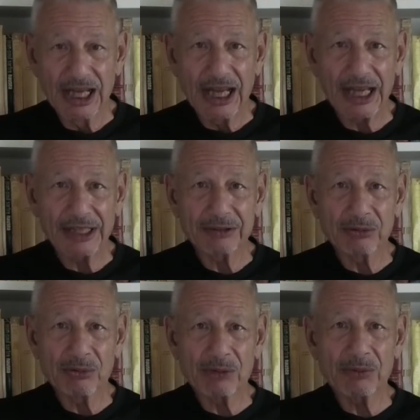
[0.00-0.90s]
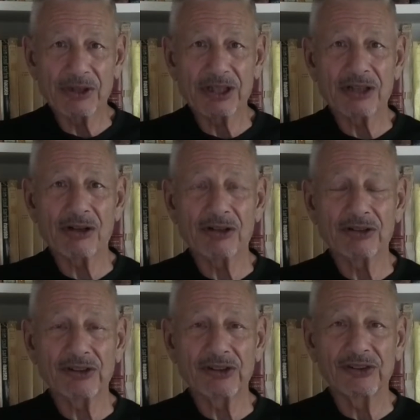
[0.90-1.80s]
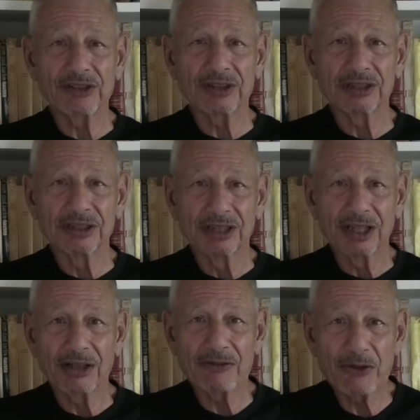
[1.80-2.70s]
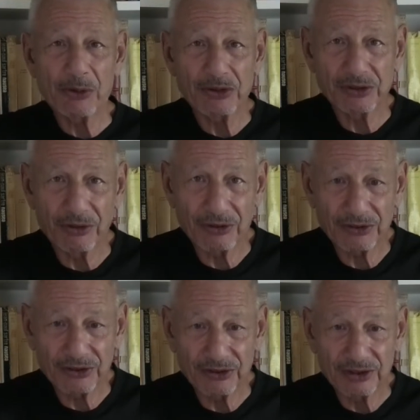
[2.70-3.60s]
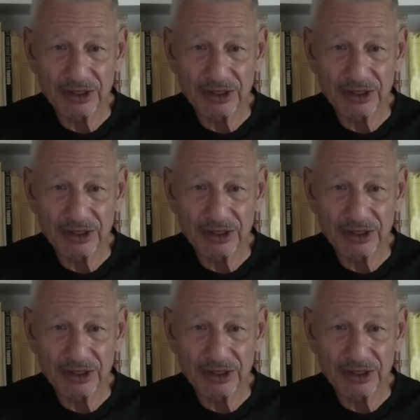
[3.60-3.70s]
and what were the causes of those causes.